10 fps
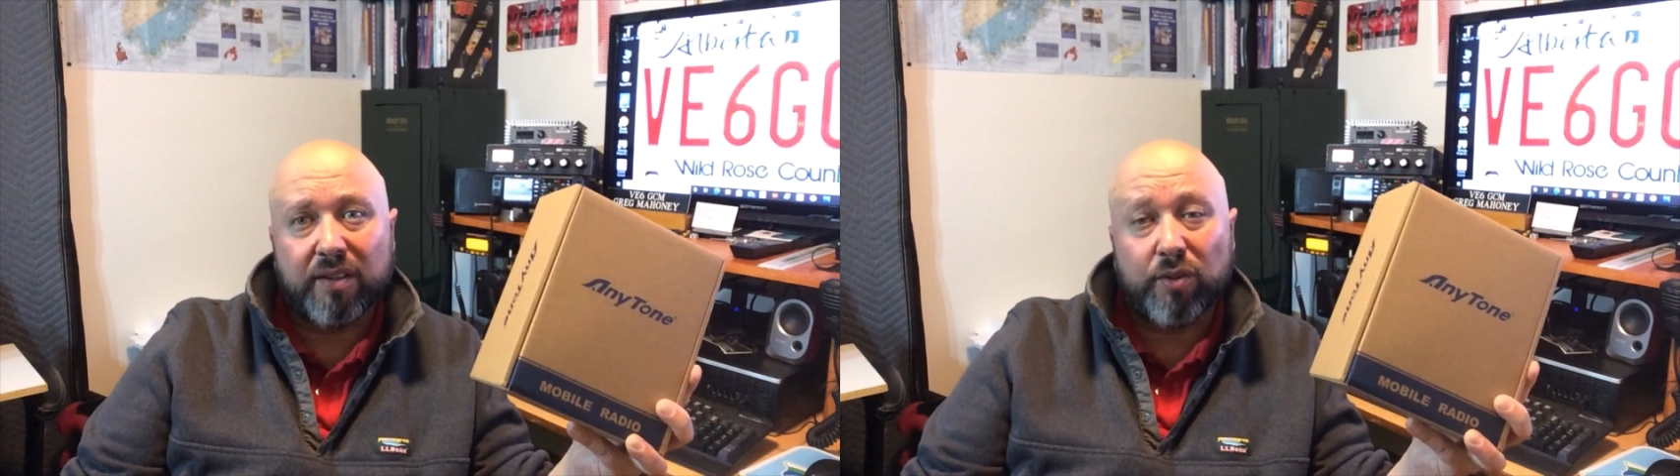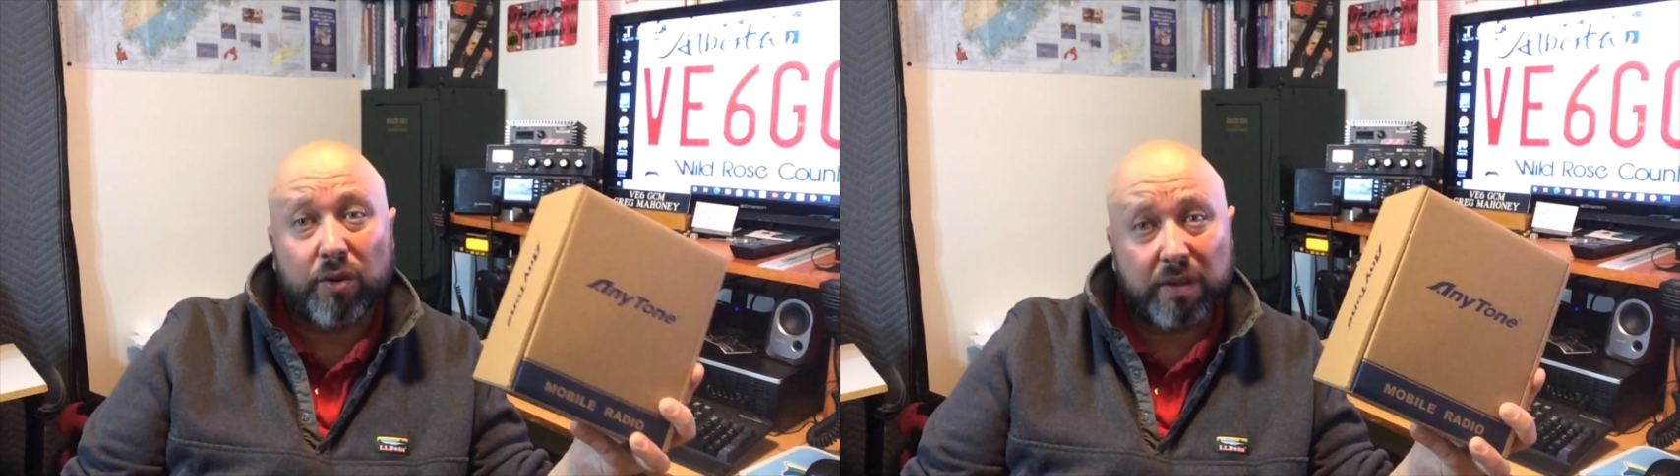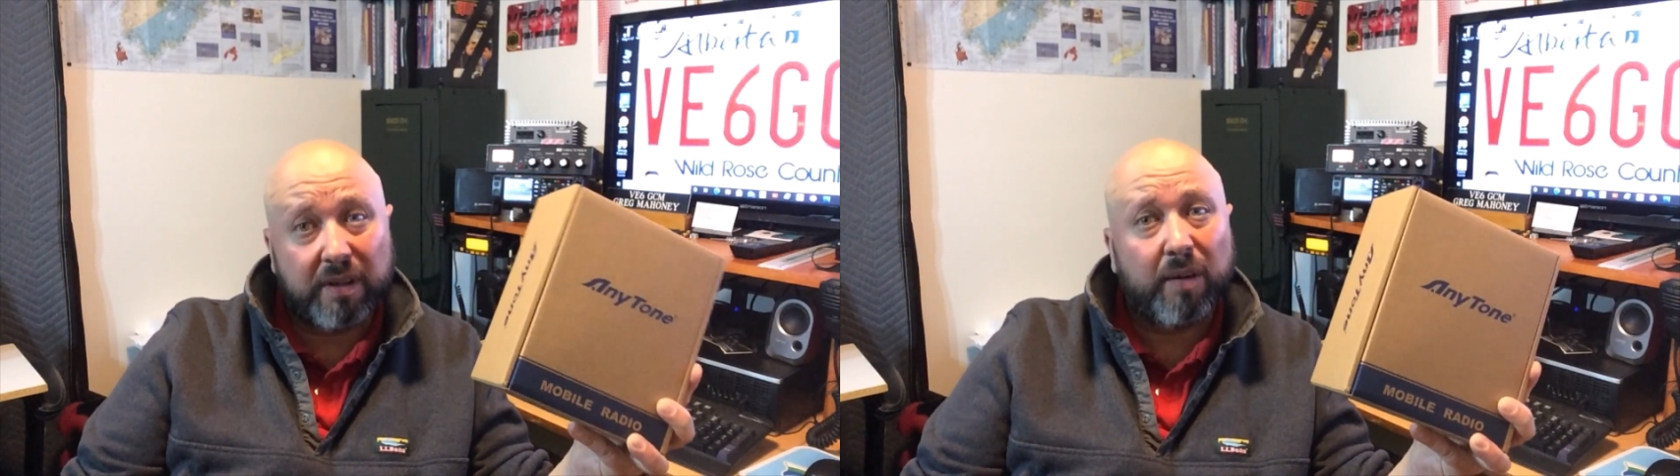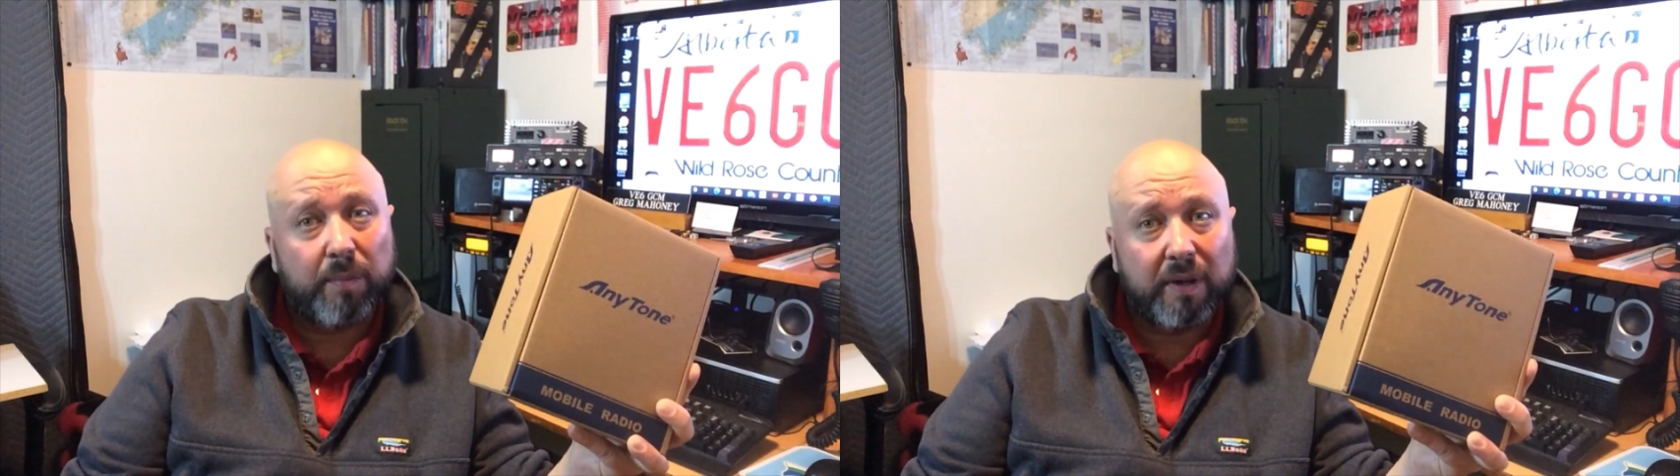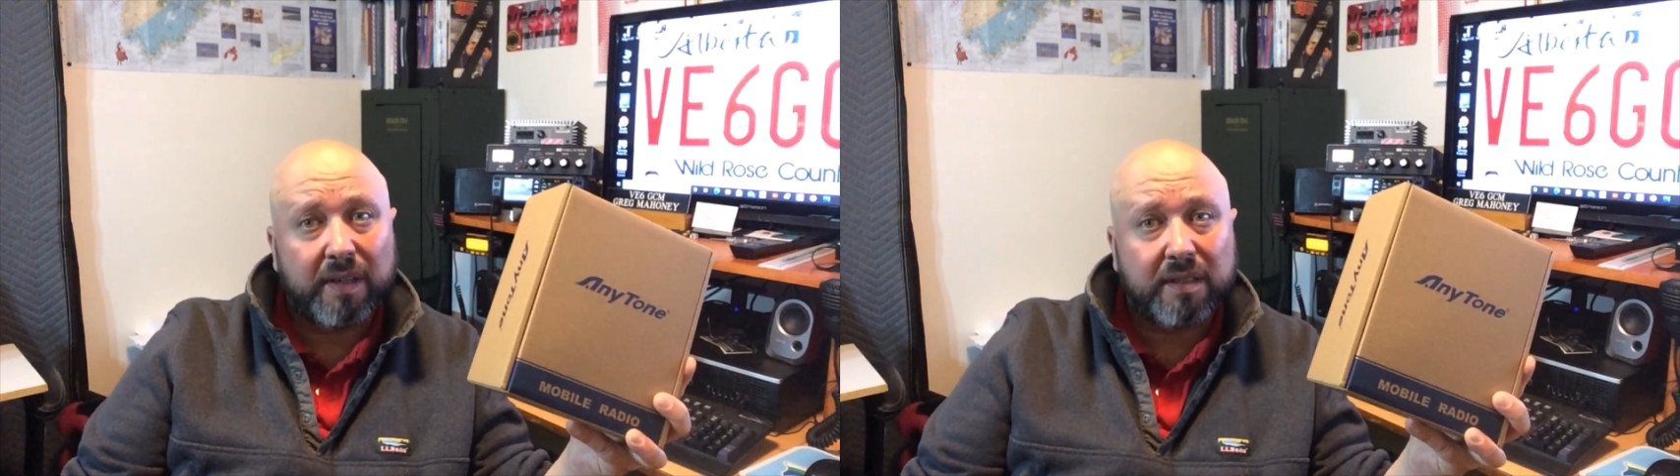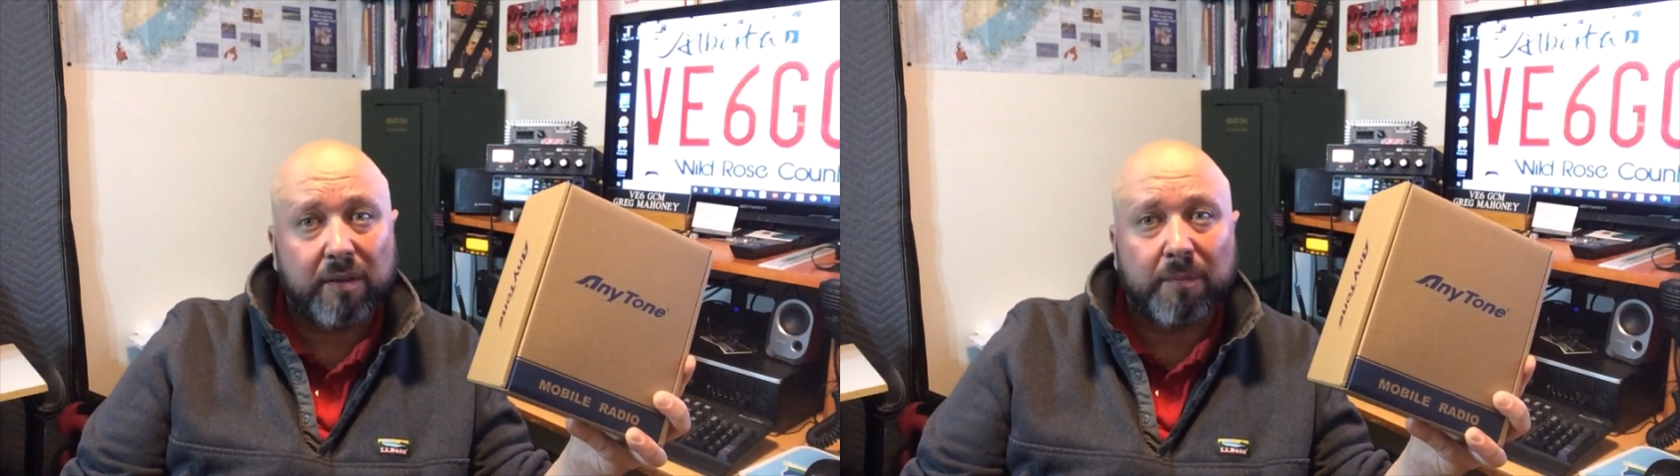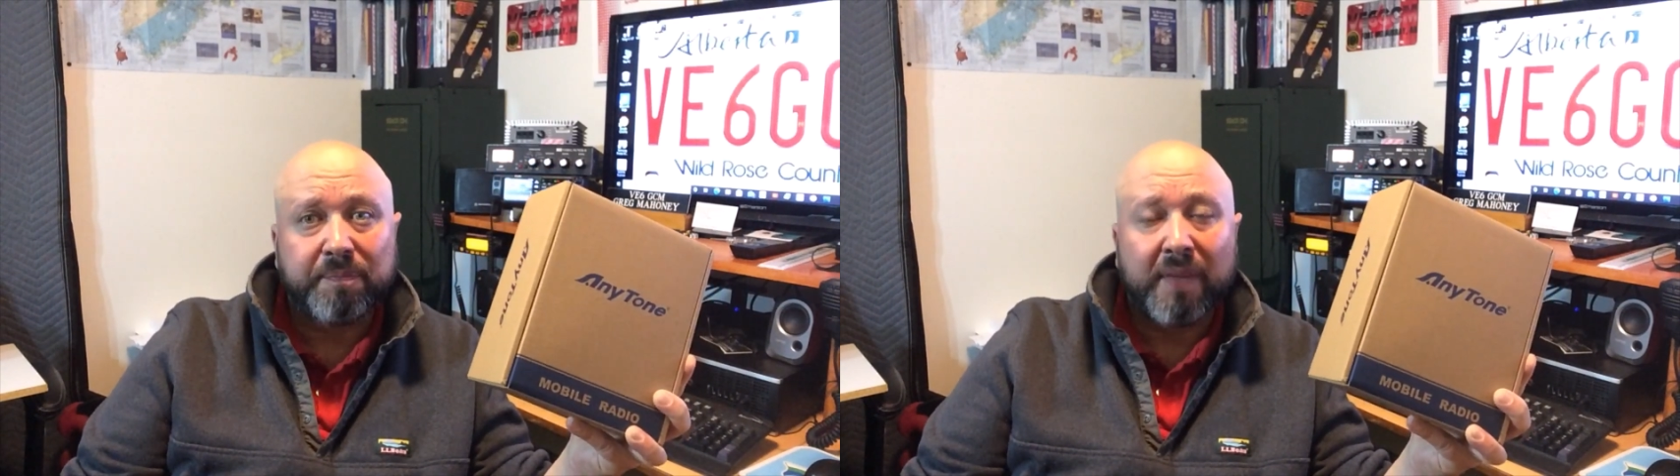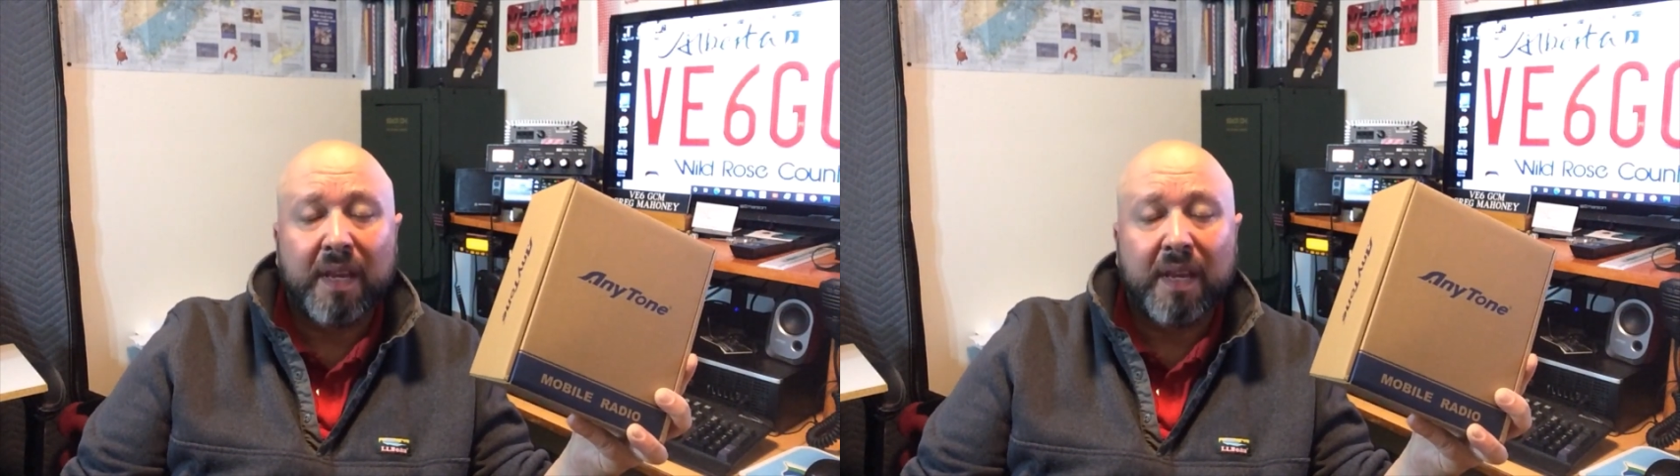northern Alberta. So.